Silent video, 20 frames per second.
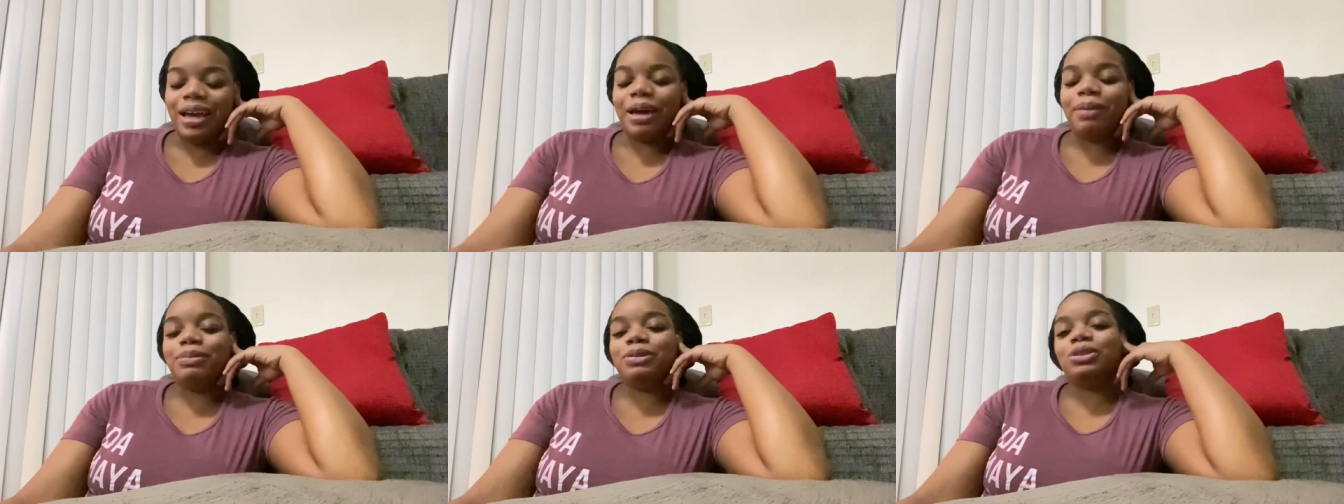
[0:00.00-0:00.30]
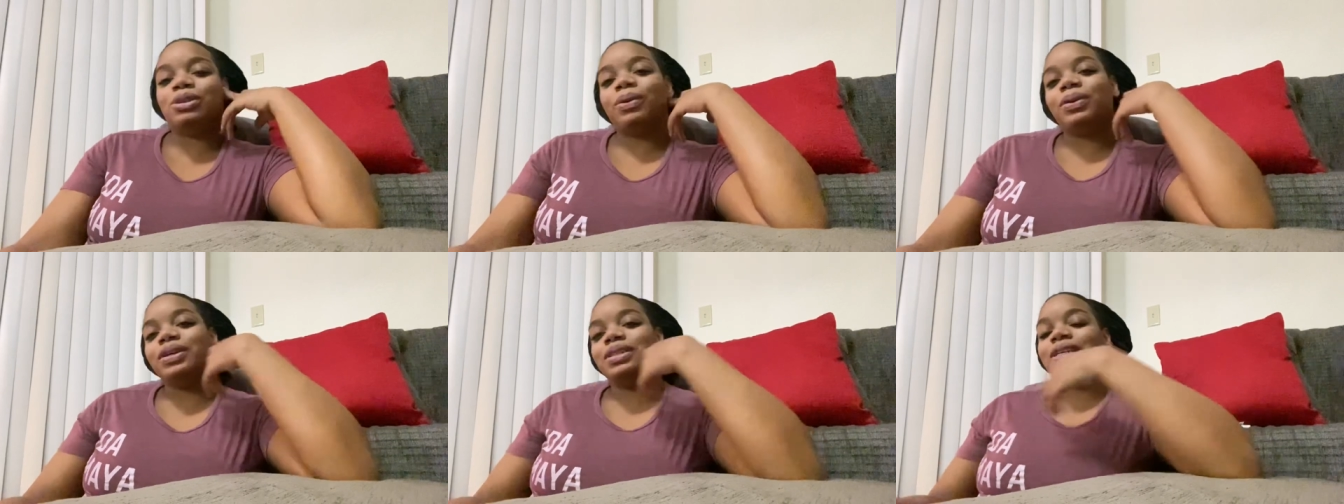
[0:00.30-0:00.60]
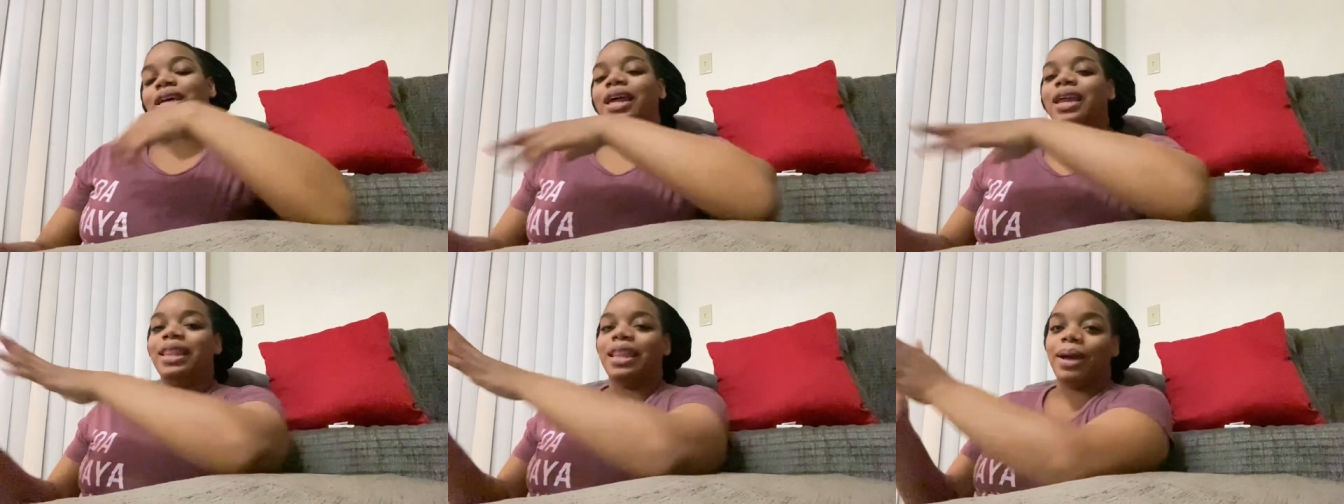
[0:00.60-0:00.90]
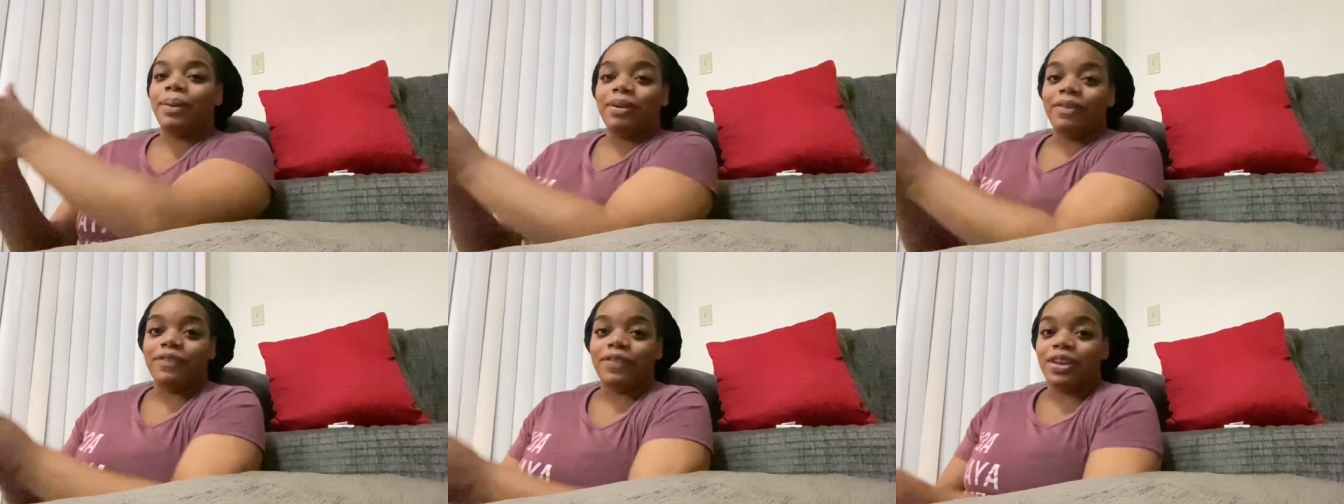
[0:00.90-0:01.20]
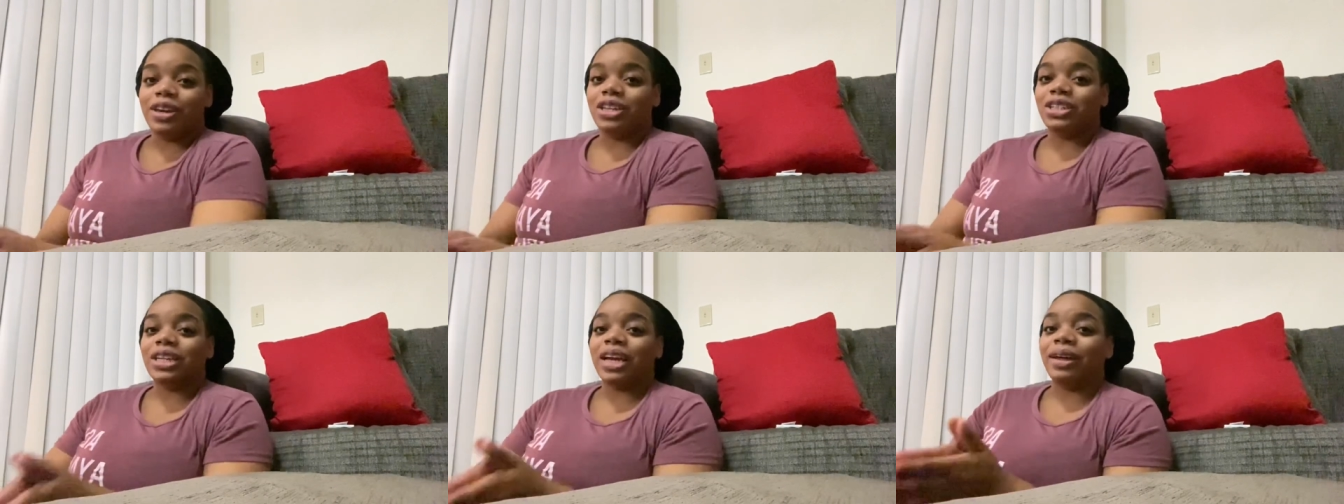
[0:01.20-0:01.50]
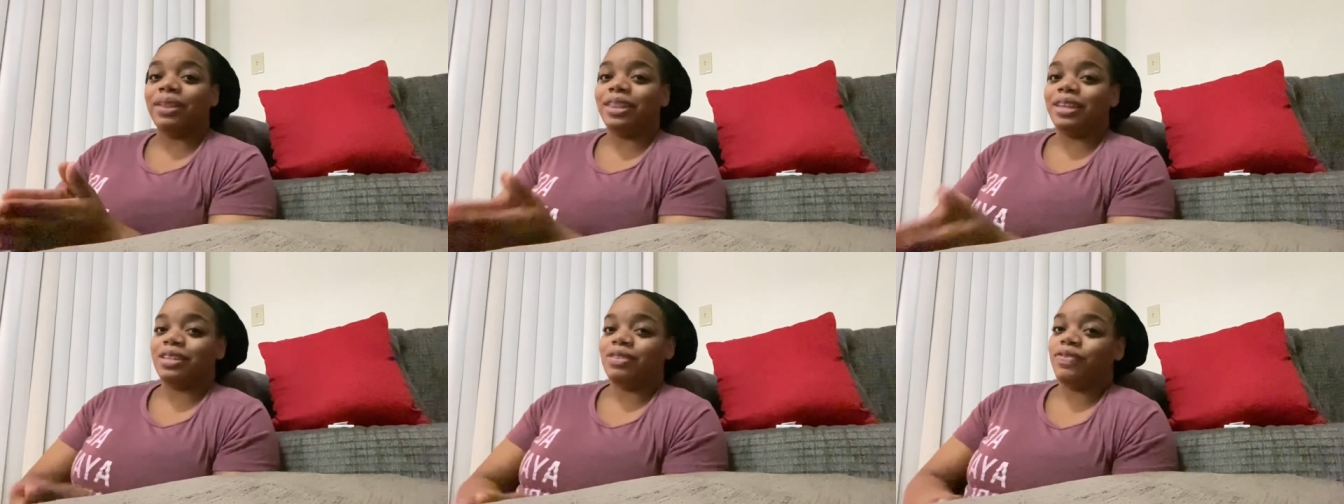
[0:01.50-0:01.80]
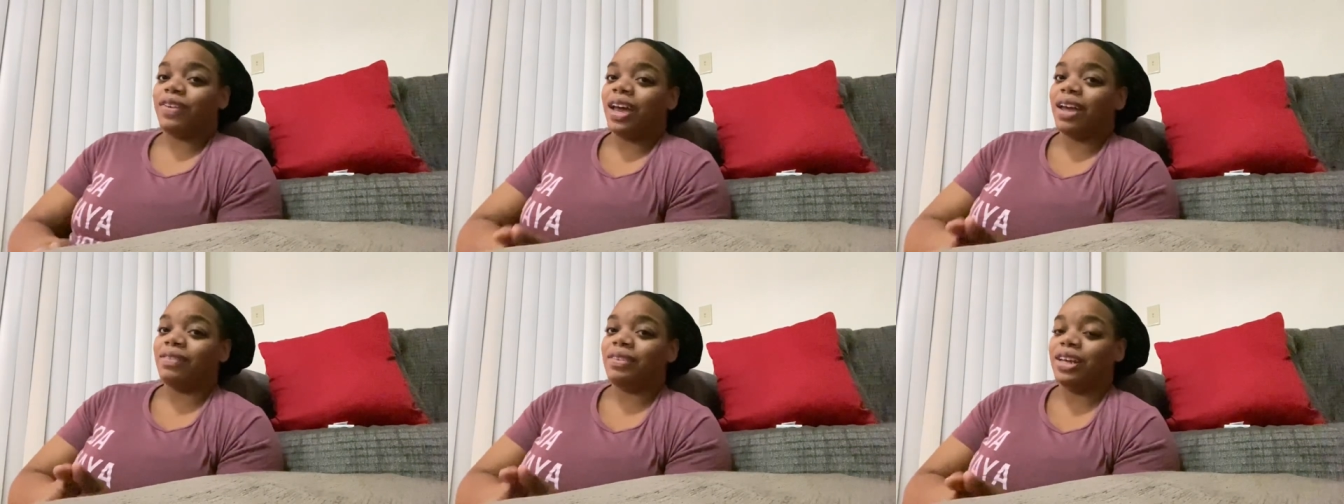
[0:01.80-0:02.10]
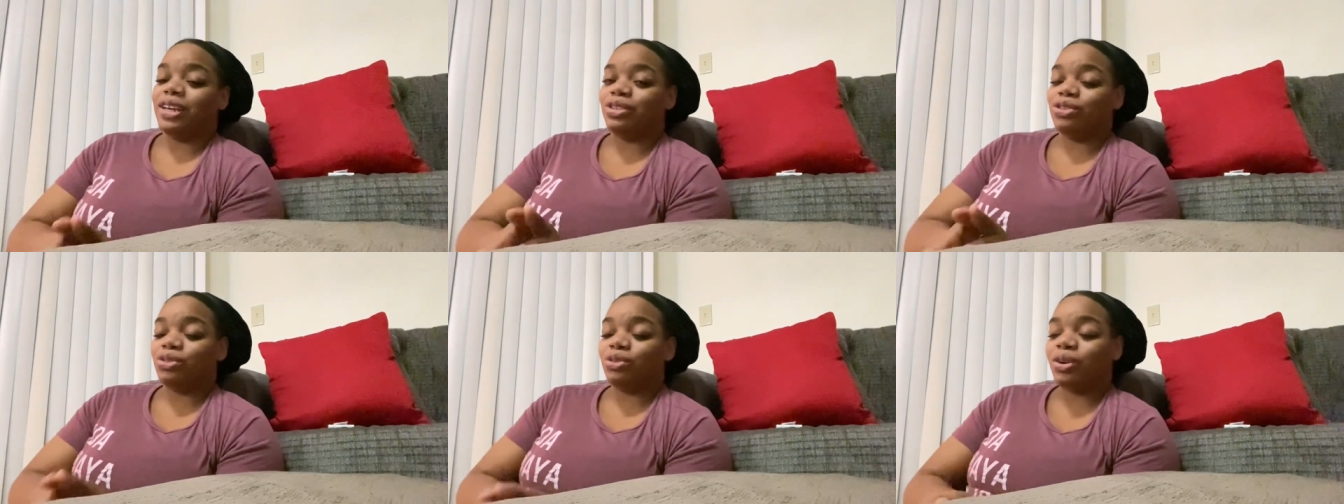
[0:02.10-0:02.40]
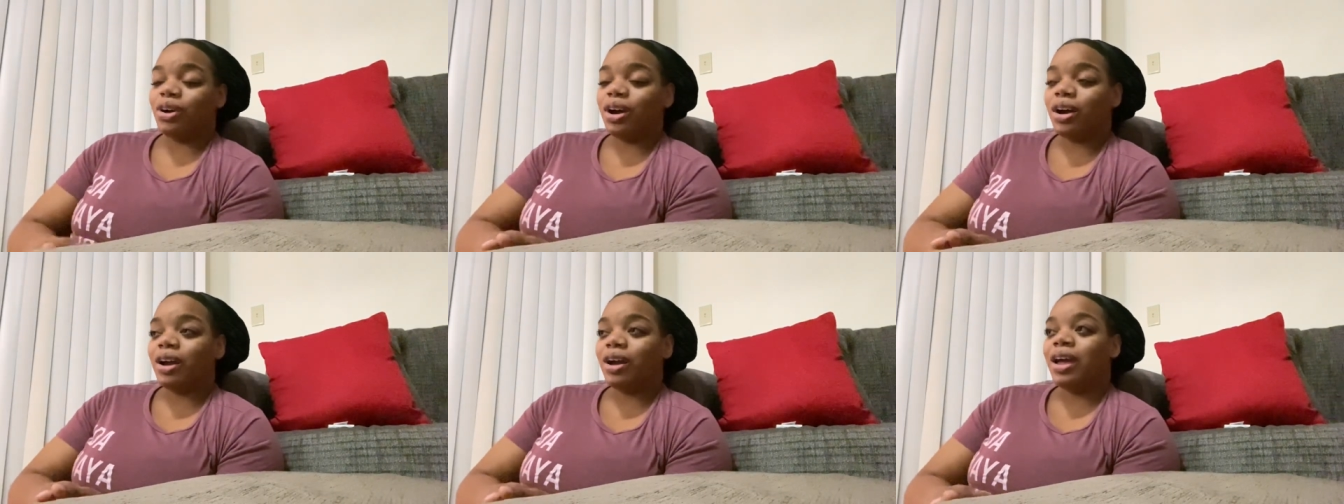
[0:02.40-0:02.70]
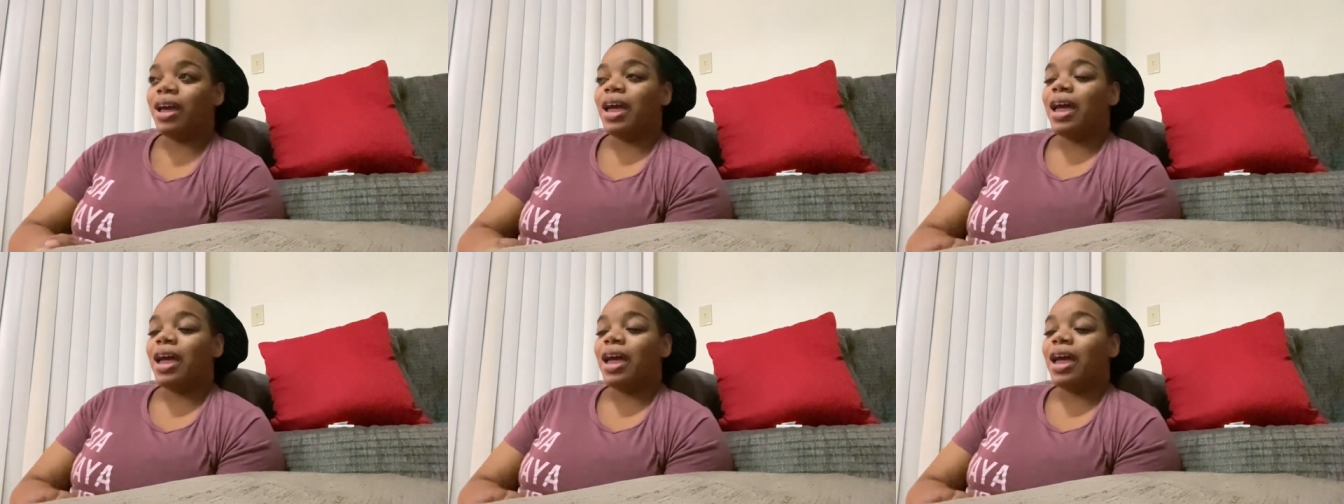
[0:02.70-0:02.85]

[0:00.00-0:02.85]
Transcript: I'm so excited that we finished out this five day strong.